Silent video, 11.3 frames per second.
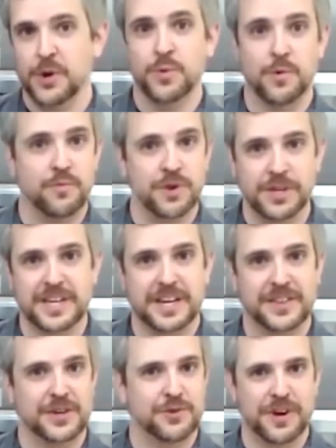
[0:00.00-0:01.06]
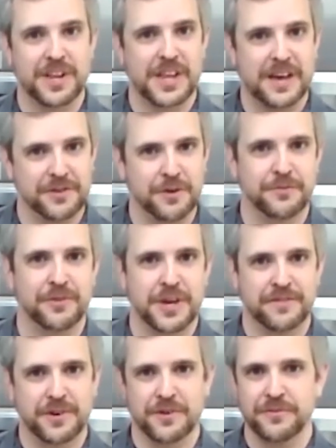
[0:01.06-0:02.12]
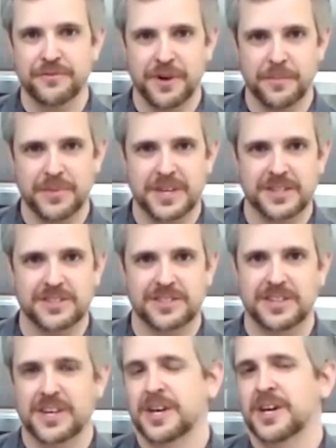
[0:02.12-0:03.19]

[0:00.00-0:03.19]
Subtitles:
really getting the great lavender flavor from this,